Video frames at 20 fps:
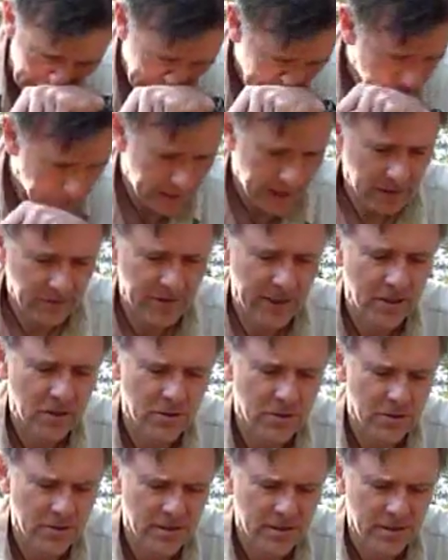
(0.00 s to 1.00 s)
The
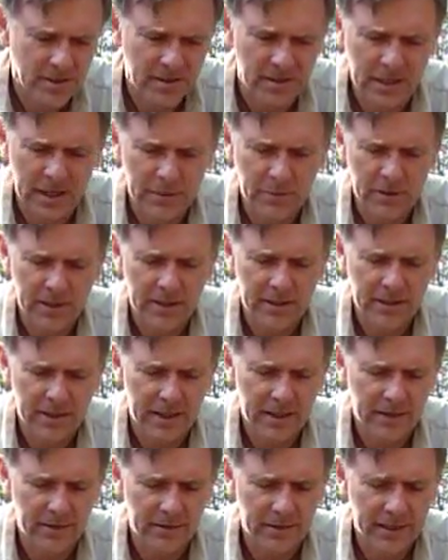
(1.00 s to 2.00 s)
manufacturers claim that
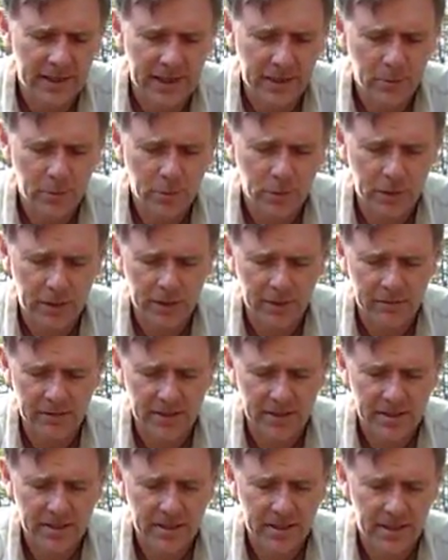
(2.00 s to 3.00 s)
the heat output of
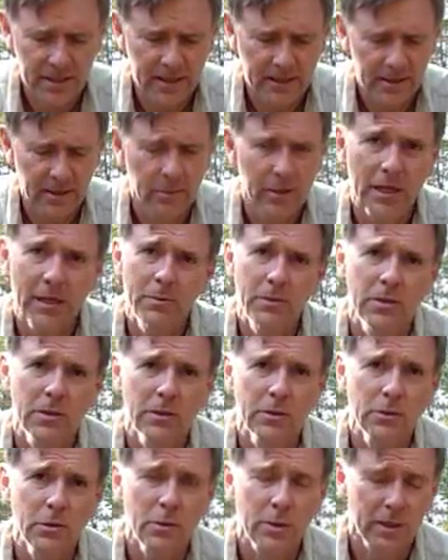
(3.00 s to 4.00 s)
this can be up
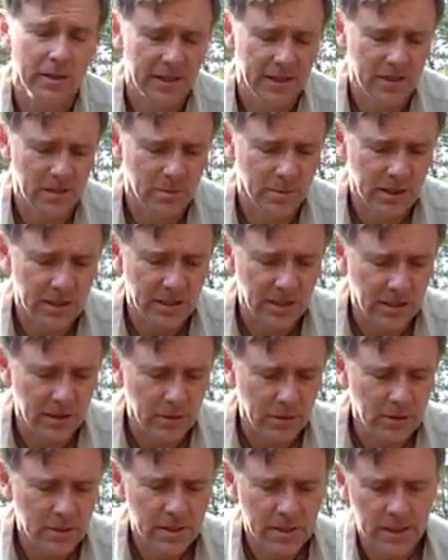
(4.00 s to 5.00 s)
to 20,000
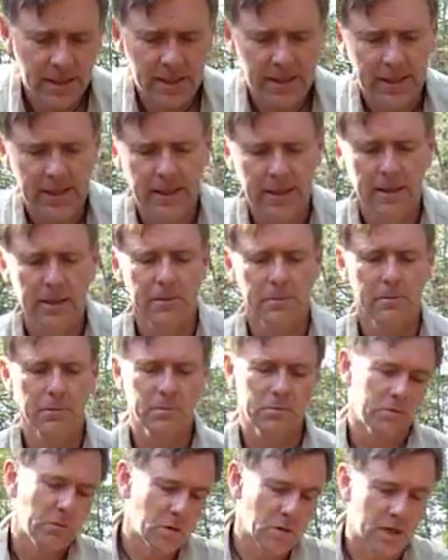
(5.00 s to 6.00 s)
BTUs.
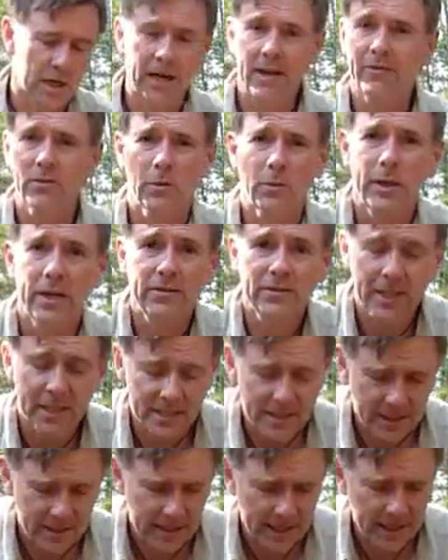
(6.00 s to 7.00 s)
So I have no way of
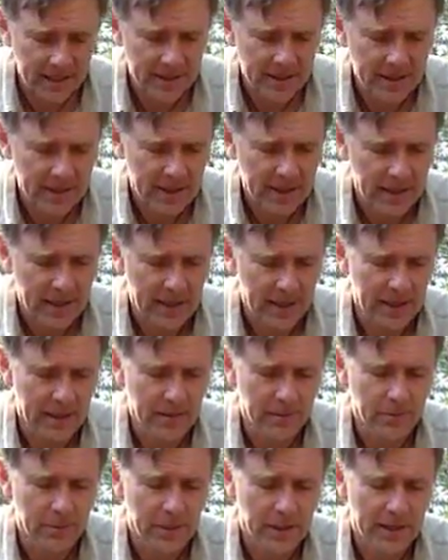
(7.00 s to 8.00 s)
testing that,
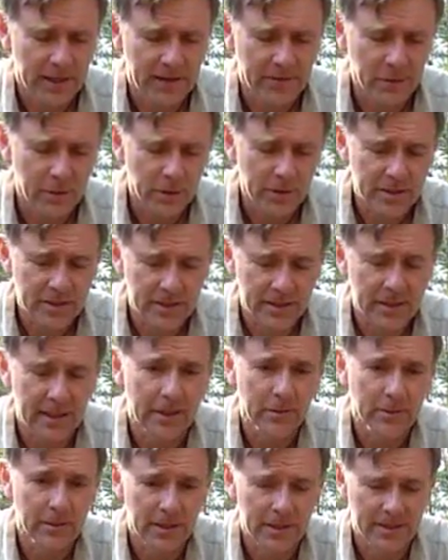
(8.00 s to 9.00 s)
but I have no reason to
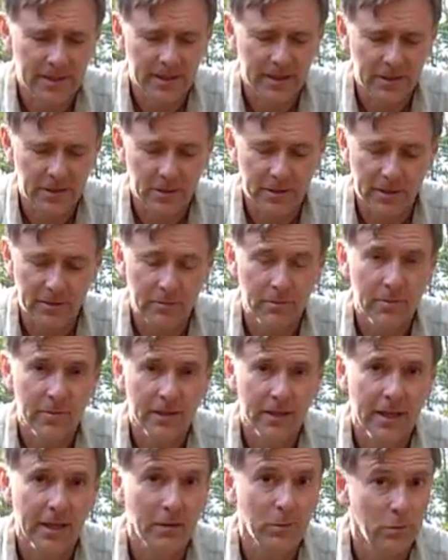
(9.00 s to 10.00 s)
doubt that you can
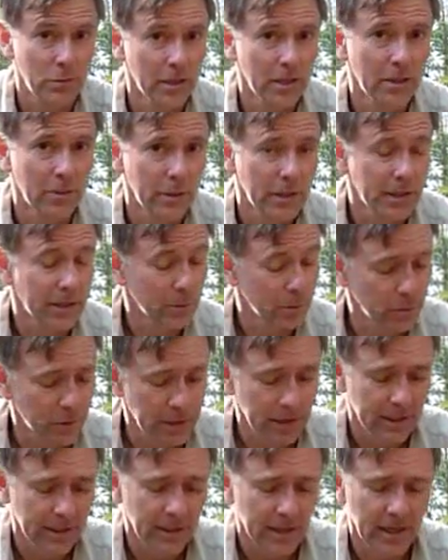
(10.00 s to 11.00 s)
get a really, really,
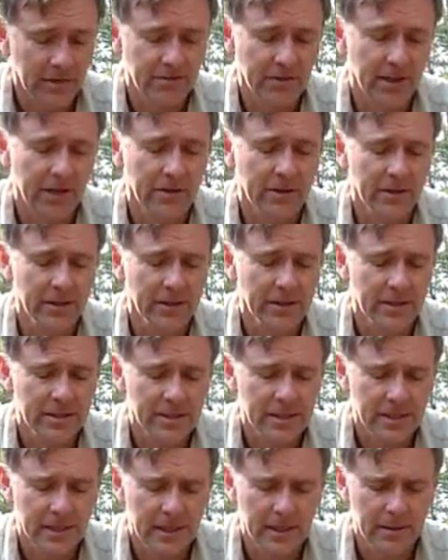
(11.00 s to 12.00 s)
really hot fire on
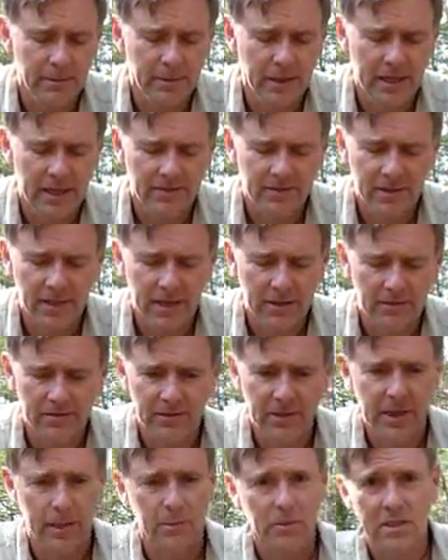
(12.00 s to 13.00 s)
this. I've gotten
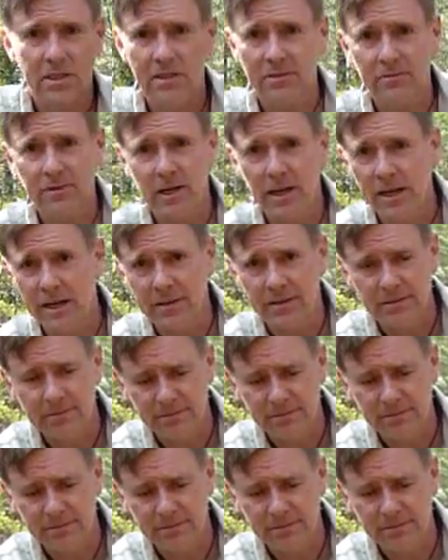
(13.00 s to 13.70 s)
flames that have gotten